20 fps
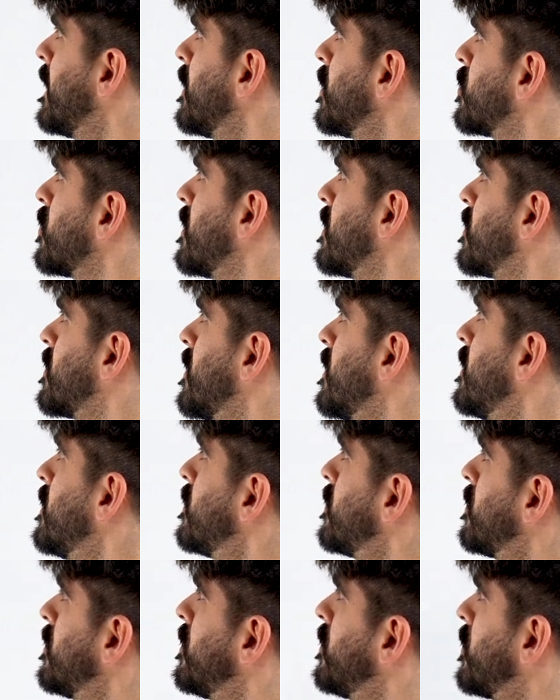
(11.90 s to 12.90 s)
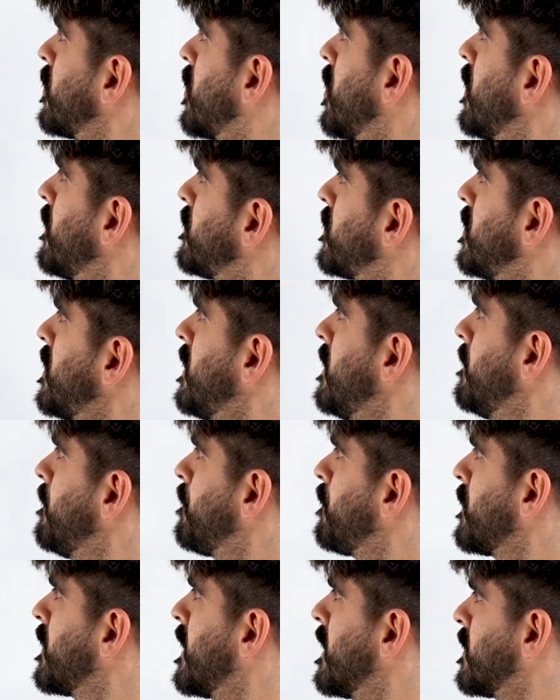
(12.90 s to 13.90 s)
So it says, the curve C
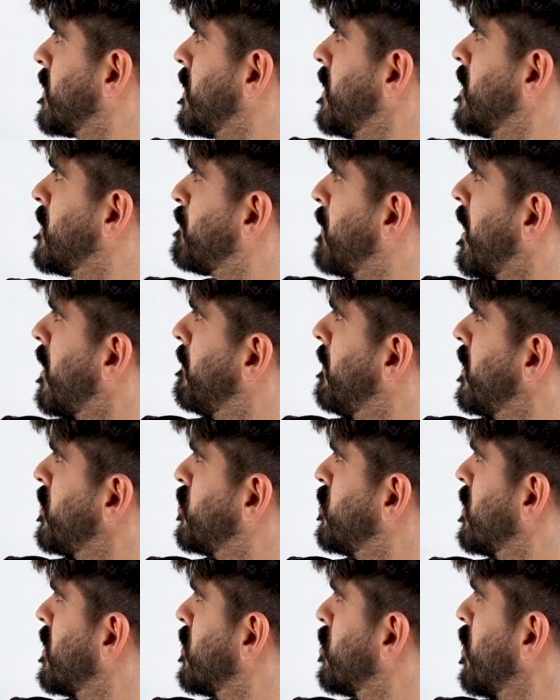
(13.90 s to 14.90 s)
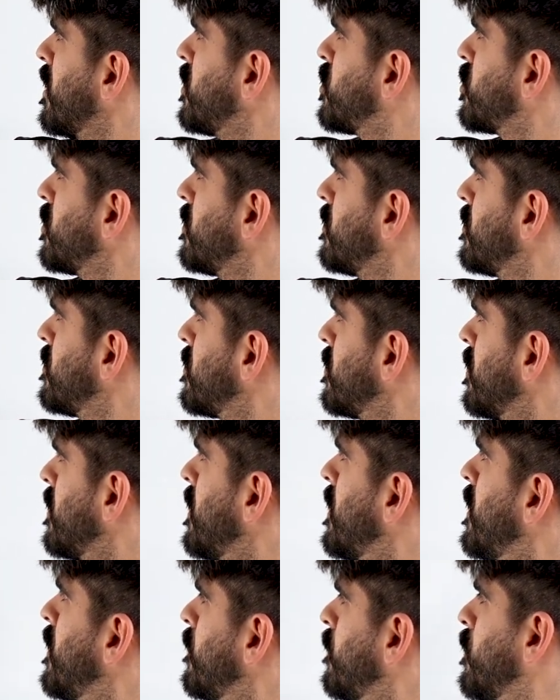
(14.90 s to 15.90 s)
has these parametric equations
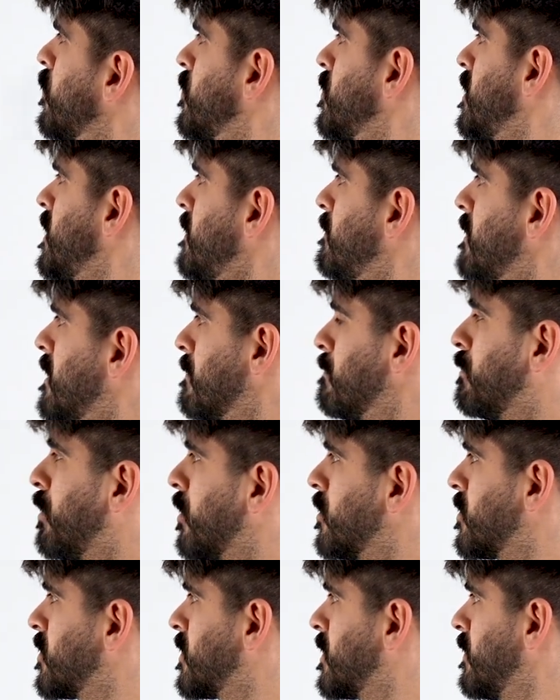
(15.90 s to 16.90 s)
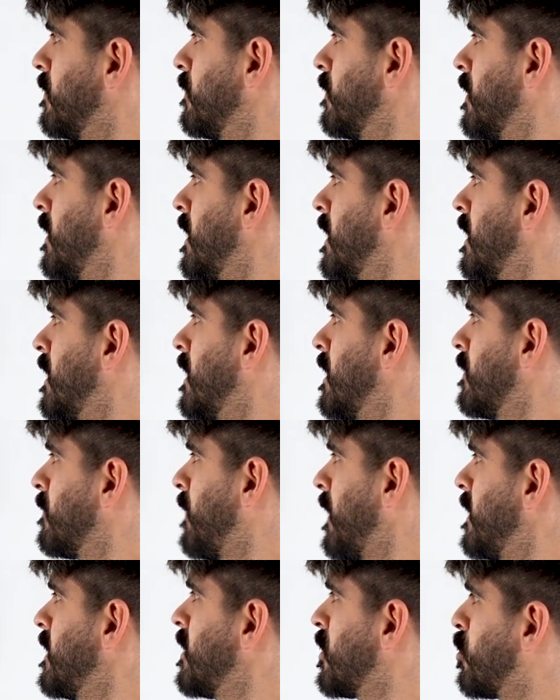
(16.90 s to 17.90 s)
for T being positive.
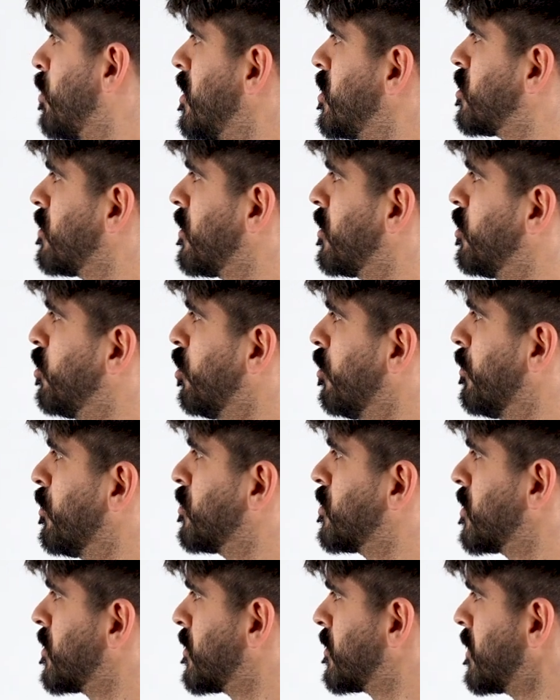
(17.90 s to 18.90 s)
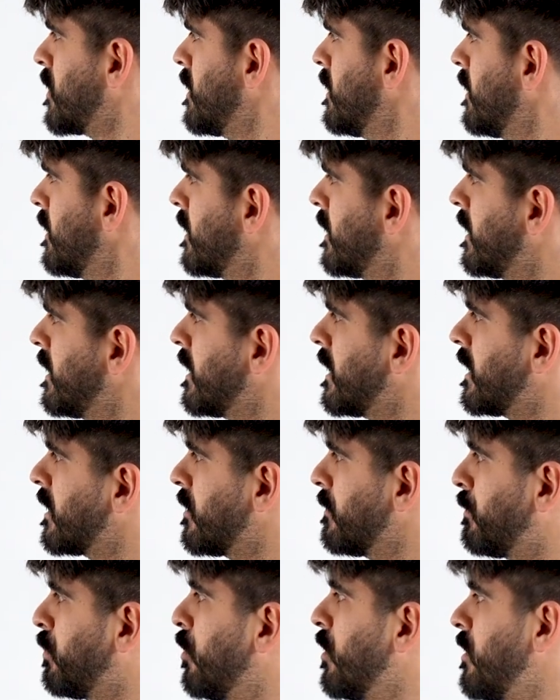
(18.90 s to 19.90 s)
Find the equation of the normal to C
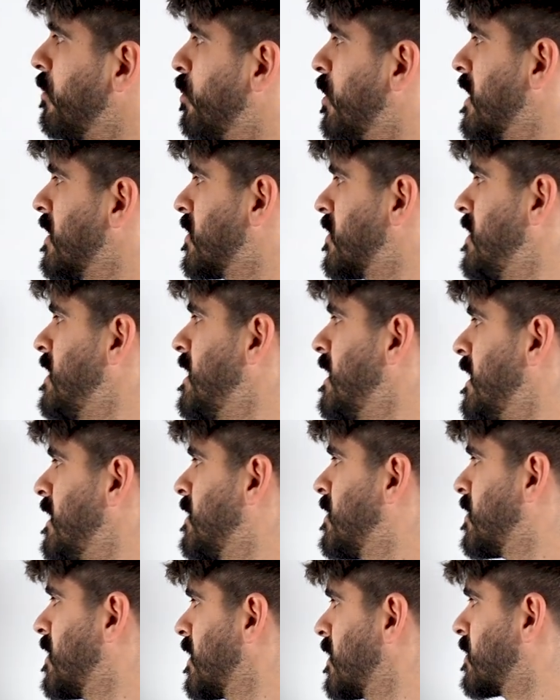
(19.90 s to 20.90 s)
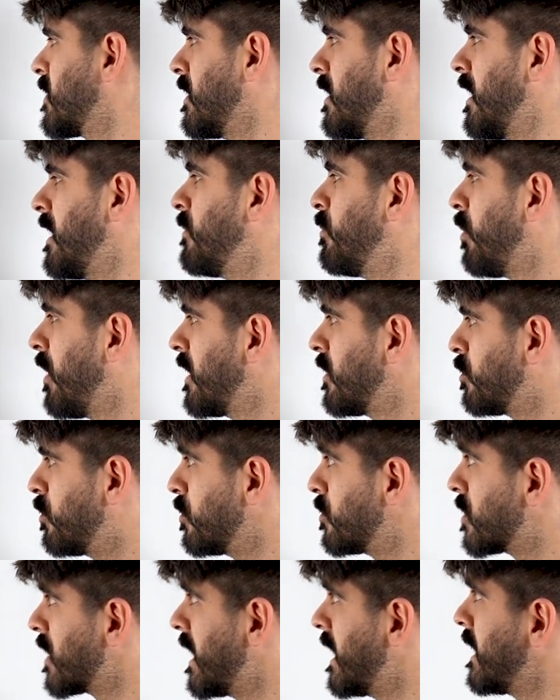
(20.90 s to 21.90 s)
at the point where C intersects the line Y
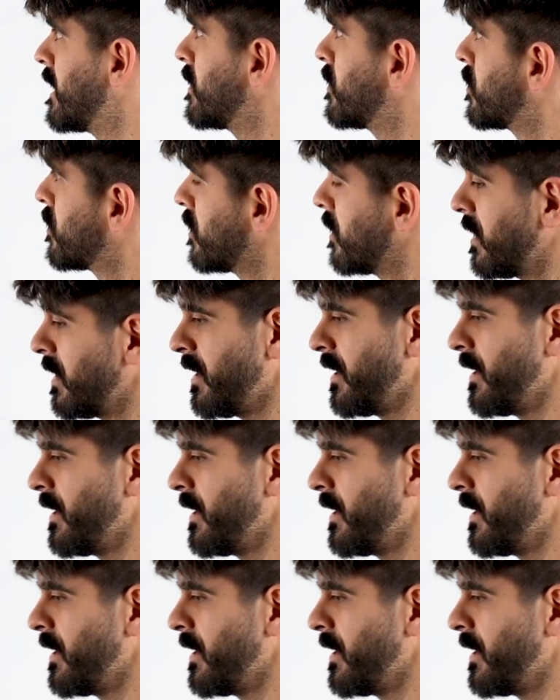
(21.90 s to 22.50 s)
equals X.